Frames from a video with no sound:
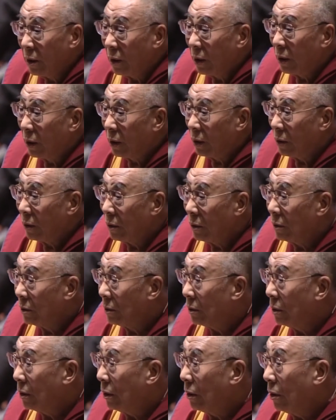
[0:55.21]
Uh,
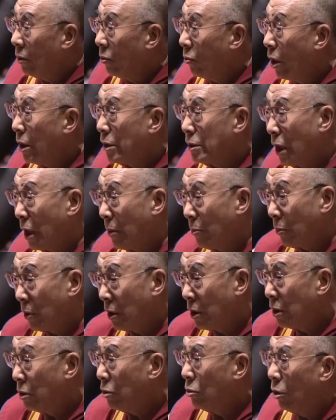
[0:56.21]
one time
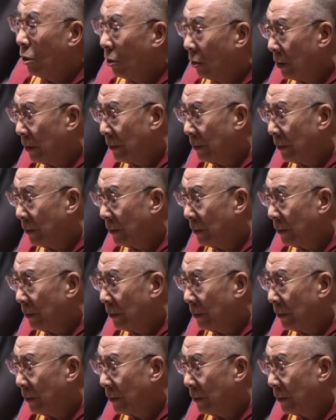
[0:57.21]
in New York,